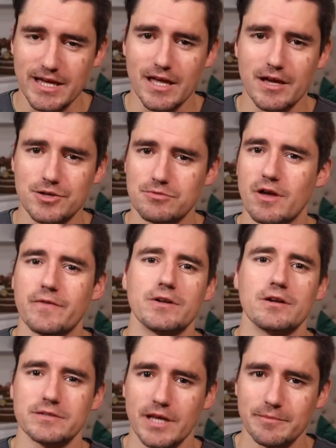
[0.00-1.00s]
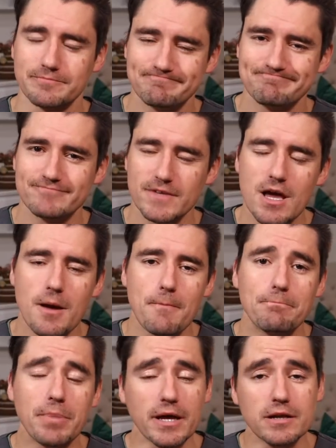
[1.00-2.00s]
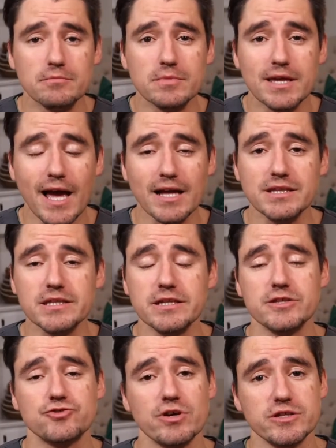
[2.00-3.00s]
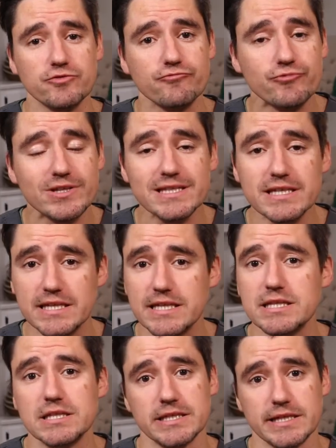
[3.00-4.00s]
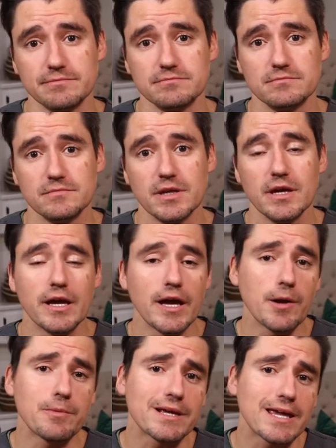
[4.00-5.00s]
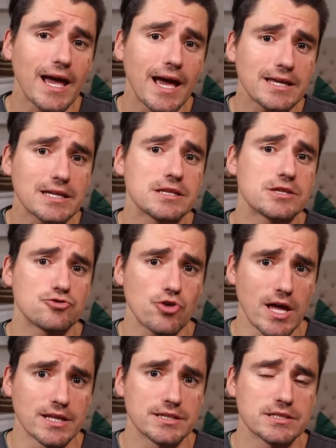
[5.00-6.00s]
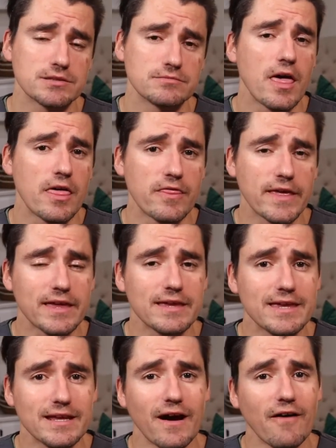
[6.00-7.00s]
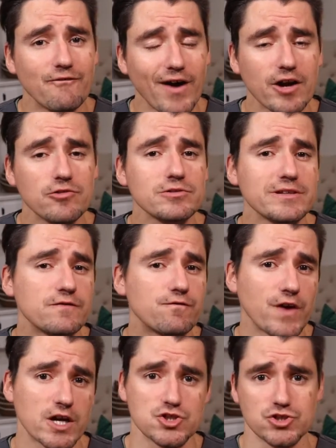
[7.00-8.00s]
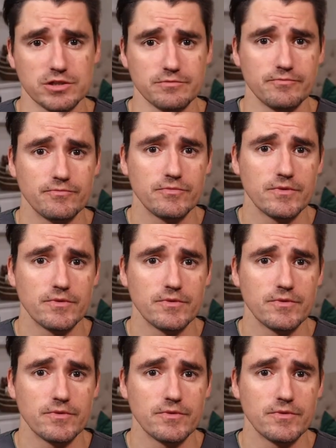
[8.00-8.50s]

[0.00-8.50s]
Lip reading: hang out and do nothing all day. But cats get stressed really easily. And when a cat gets stressed, they can get a viral infection.